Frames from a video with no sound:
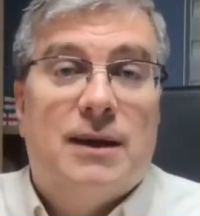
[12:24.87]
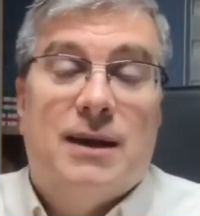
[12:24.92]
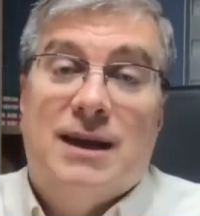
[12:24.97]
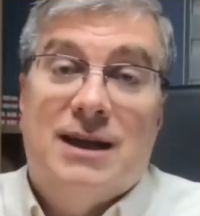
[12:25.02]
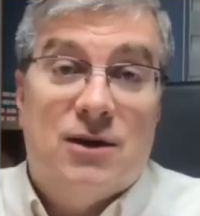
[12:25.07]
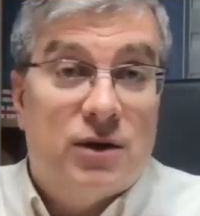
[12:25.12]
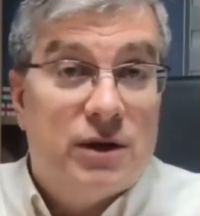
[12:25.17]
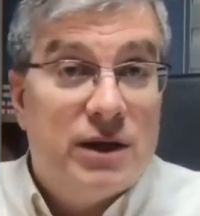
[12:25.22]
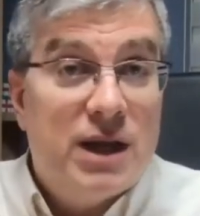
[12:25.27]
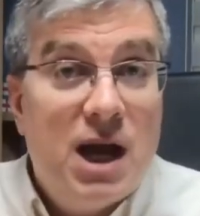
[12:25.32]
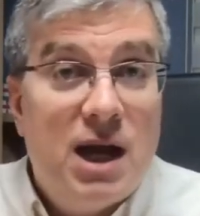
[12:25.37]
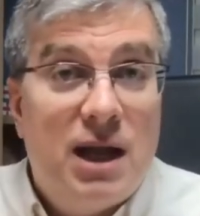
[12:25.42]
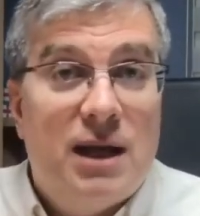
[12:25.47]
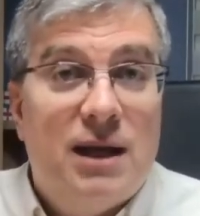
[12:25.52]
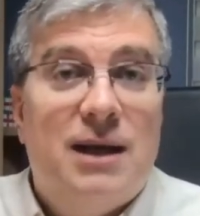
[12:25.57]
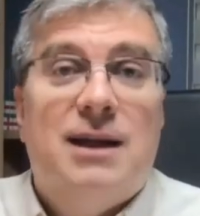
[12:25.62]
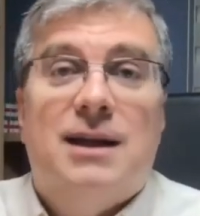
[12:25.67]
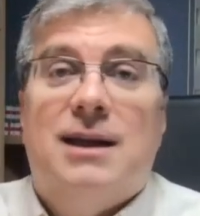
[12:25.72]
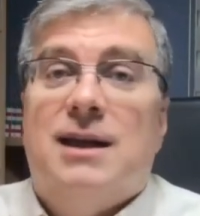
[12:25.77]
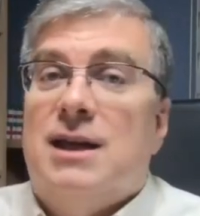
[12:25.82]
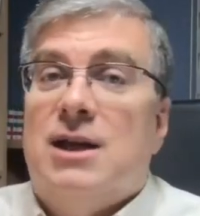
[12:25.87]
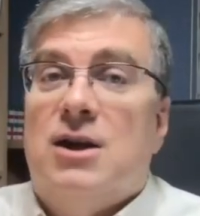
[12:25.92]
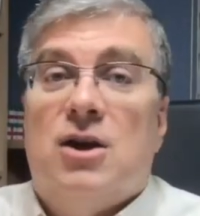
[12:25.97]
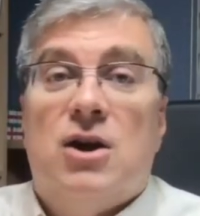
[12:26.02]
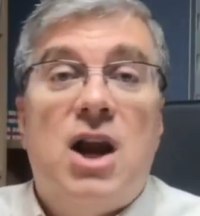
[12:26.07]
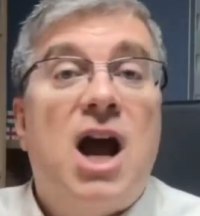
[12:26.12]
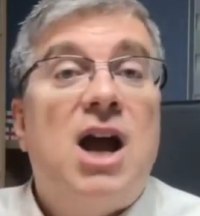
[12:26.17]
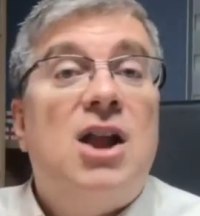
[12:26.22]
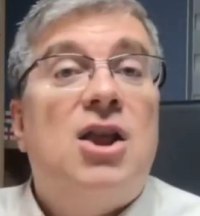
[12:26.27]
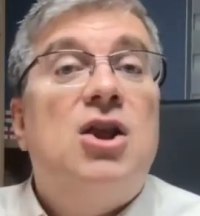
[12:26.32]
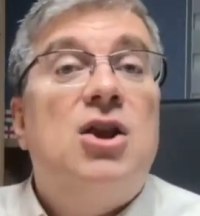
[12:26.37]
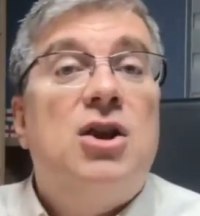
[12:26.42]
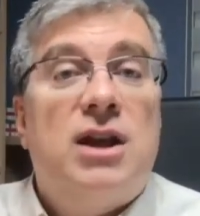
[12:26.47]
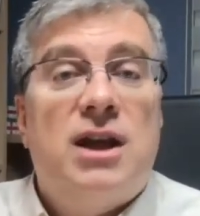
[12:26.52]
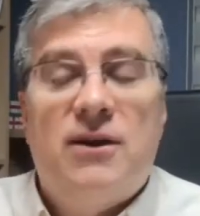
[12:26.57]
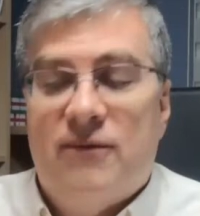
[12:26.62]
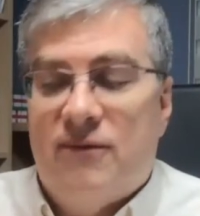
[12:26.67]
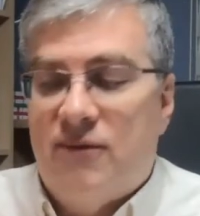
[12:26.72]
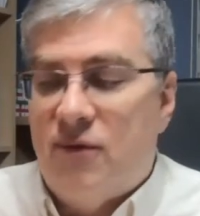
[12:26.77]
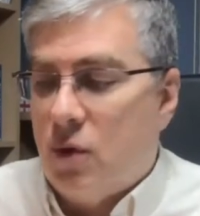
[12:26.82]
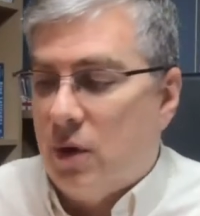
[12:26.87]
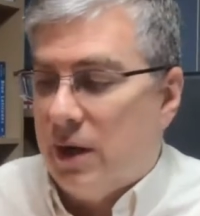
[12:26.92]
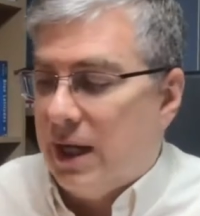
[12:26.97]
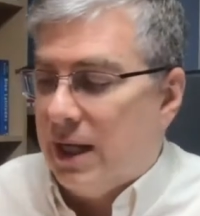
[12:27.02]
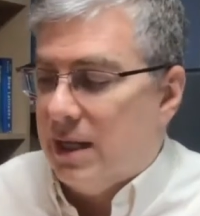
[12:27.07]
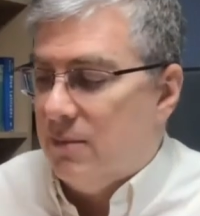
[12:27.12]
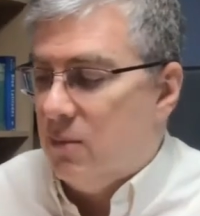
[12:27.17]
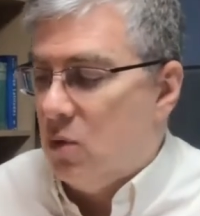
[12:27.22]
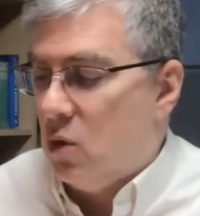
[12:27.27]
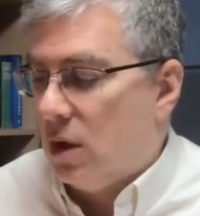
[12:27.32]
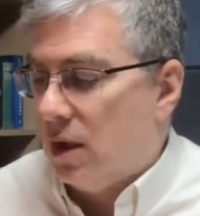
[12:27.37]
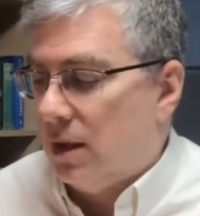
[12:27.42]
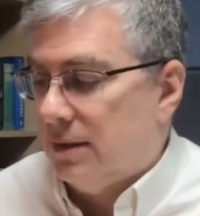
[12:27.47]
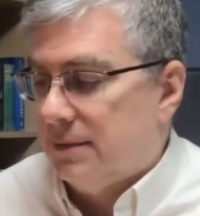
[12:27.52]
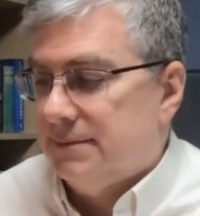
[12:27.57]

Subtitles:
You're done. You're not looking for it anymore.